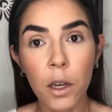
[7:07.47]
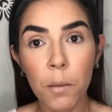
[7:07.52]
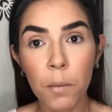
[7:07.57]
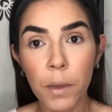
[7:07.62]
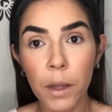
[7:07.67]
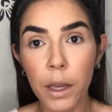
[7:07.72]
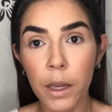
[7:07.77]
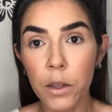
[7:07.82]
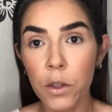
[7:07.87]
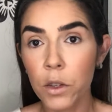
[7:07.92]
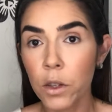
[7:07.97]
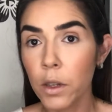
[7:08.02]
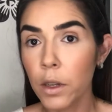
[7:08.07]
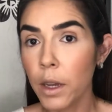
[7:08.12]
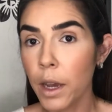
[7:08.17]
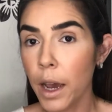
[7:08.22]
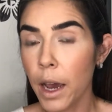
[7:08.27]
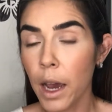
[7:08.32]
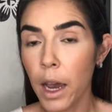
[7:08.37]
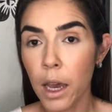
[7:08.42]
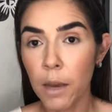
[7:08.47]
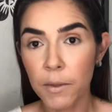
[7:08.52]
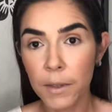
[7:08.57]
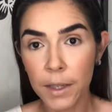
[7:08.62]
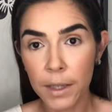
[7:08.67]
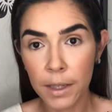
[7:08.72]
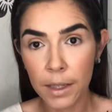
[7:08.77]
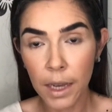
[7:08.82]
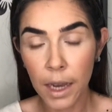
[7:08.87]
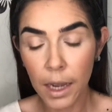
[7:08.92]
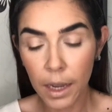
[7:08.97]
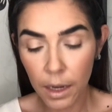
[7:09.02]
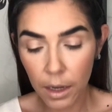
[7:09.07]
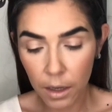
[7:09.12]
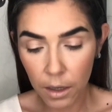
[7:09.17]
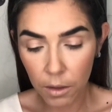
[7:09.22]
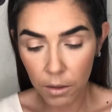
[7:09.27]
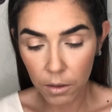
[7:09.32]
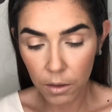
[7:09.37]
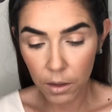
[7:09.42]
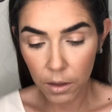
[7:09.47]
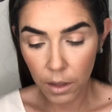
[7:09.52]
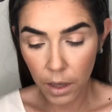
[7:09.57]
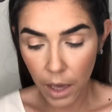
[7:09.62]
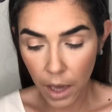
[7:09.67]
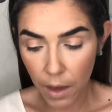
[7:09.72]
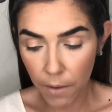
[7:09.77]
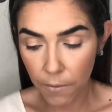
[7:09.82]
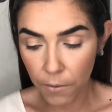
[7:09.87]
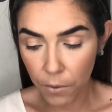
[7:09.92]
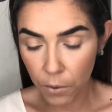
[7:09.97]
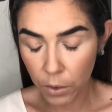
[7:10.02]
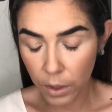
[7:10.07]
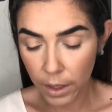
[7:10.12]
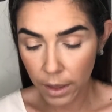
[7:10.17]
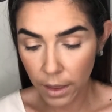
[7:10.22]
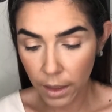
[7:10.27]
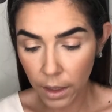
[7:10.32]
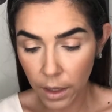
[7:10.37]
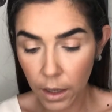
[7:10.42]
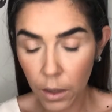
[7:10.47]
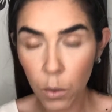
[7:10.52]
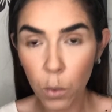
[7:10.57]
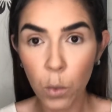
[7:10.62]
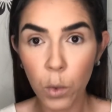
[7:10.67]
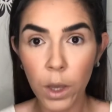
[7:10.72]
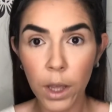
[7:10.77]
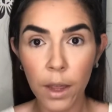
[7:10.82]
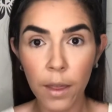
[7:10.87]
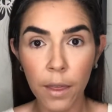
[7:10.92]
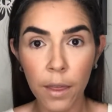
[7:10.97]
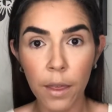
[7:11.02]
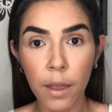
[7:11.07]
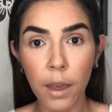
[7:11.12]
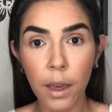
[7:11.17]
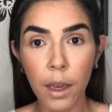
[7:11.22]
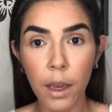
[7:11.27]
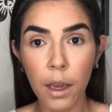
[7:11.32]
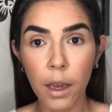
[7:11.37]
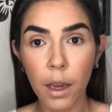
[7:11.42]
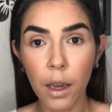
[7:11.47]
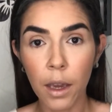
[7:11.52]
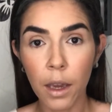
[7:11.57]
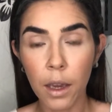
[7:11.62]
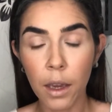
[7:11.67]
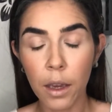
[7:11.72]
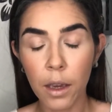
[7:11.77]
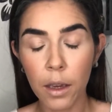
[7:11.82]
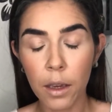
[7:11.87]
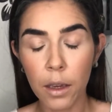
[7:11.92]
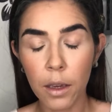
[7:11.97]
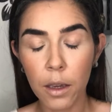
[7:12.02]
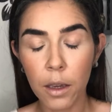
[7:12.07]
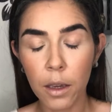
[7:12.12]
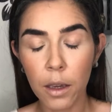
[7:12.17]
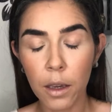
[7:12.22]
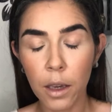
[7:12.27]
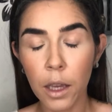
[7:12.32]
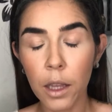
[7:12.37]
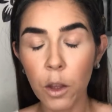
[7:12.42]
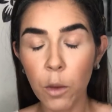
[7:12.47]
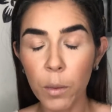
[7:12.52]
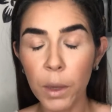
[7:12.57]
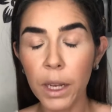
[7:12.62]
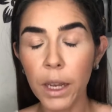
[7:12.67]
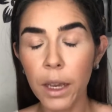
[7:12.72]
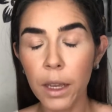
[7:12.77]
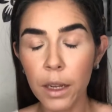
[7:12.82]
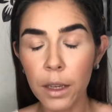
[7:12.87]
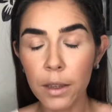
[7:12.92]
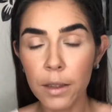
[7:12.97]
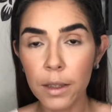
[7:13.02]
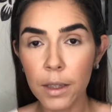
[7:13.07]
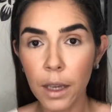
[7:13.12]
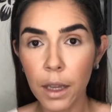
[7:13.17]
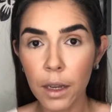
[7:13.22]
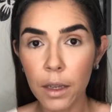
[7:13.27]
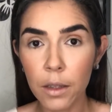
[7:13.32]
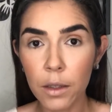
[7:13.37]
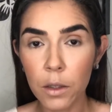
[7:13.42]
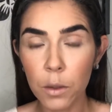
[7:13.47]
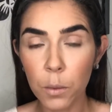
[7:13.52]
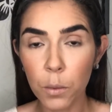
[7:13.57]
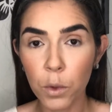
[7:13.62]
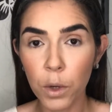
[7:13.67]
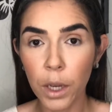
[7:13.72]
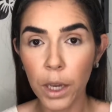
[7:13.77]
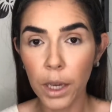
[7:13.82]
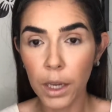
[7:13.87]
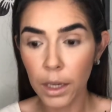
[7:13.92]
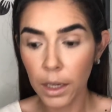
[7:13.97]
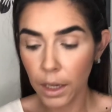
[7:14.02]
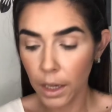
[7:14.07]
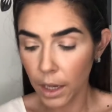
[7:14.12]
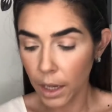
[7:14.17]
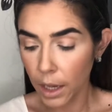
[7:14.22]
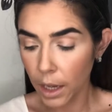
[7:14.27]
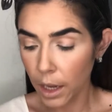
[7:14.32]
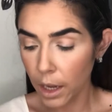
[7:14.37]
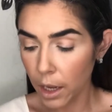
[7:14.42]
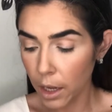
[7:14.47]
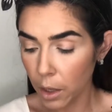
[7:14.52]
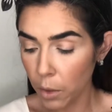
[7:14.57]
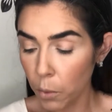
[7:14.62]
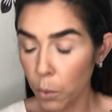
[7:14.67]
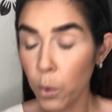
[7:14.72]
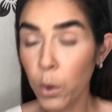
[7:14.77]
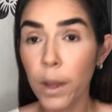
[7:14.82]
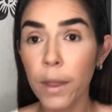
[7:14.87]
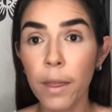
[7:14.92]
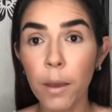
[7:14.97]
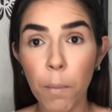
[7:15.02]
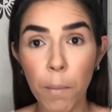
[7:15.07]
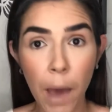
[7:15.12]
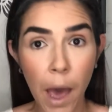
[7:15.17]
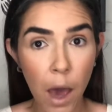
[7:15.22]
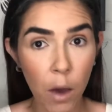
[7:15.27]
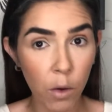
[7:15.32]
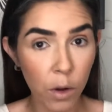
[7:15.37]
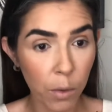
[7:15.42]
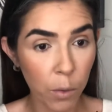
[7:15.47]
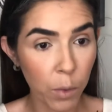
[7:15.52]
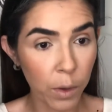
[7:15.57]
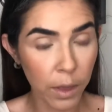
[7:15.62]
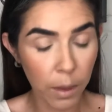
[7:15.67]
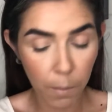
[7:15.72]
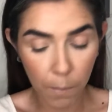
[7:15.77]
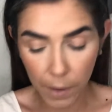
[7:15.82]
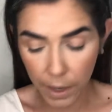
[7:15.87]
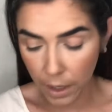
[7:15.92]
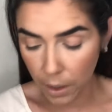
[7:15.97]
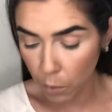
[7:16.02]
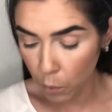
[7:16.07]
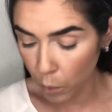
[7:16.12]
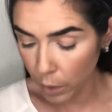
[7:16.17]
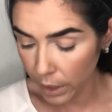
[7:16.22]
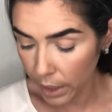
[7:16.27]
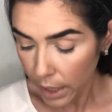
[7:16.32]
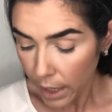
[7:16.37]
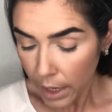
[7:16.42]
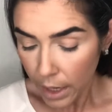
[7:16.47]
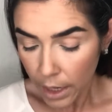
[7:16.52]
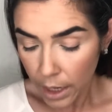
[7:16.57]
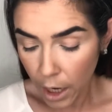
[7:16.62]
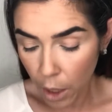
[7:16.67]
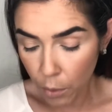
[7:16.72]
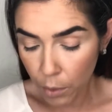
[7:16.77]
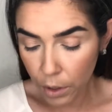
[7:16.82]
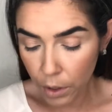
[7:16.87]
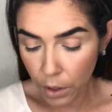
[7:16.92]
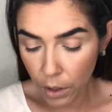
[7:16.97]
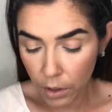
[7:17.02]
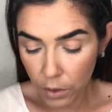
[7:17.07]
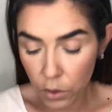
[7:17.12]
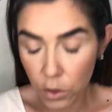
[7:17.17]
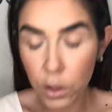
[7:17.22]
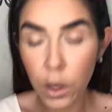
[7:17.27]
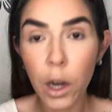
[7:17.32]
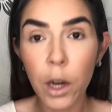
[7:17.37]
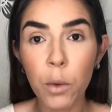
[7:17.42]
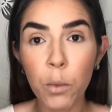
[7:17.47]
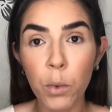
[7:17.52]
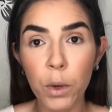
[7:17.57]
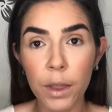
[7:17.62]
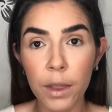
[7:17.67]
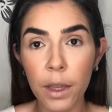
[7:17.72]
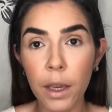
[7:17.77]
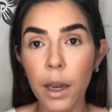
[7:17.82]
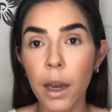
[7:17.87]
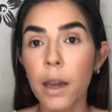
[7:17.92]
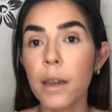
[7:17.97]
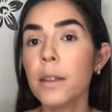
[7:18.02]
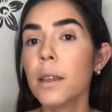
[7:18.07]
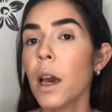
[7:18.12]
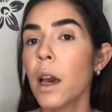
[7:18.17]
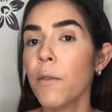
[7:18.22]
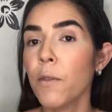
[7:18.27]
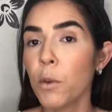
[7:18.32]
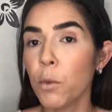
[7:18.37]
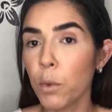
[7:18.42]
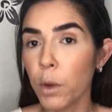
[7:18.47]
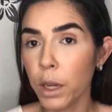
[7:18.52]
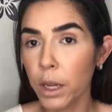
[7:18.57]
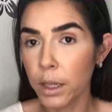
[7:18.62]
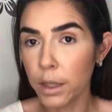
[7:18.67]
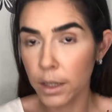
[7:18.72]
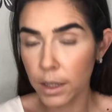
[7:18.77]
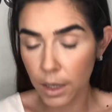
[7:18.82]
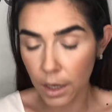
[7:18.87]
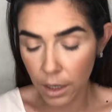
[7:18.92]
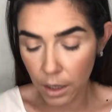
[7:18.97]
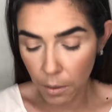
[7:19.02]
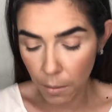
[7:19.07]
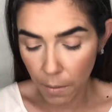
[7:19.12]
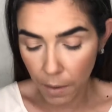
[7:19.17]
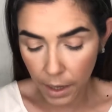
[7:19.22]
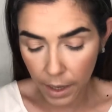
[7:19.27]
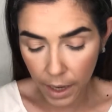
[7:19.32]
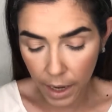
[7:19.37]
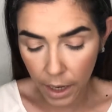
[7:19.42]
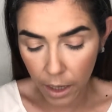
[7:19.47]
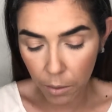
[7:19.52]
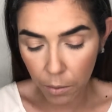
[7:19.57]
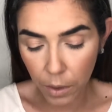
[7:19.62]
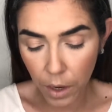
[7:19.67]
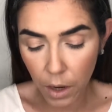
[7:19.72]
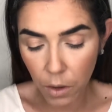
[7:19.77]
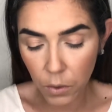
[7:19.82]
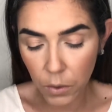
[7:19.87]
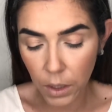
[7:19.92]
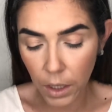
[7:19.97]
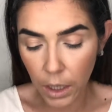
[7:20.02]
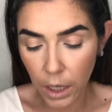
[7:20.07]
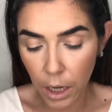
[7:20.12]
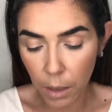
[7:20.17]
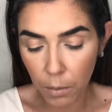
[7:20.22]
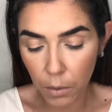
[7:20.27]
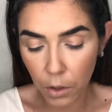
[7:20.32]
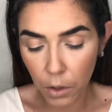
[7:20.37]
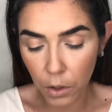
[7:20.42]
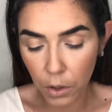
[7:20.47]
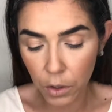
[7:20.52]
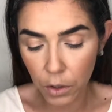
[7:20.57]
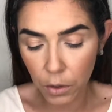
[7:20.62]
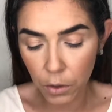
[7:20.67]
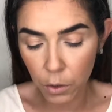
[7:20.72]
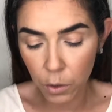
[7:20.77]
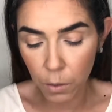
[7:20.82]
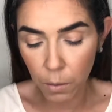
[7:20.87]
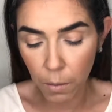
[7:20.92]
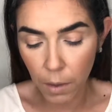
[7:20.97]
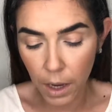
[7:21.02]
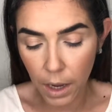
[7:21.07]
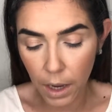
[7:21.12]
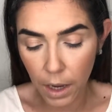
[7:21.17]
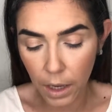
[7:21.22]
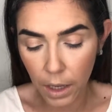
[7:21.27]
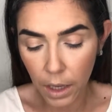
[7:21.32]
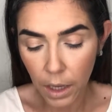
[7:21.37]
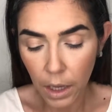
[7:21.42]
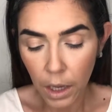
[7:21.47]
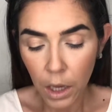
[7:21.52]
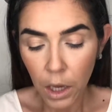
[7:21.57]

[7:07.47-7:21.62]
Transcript: complexion. I have set everything with a illuminating setting spray and with the powder, with the Becca one. Now we're gonna start with the eyes. I have already done my eyebrows, and I'm gonna use my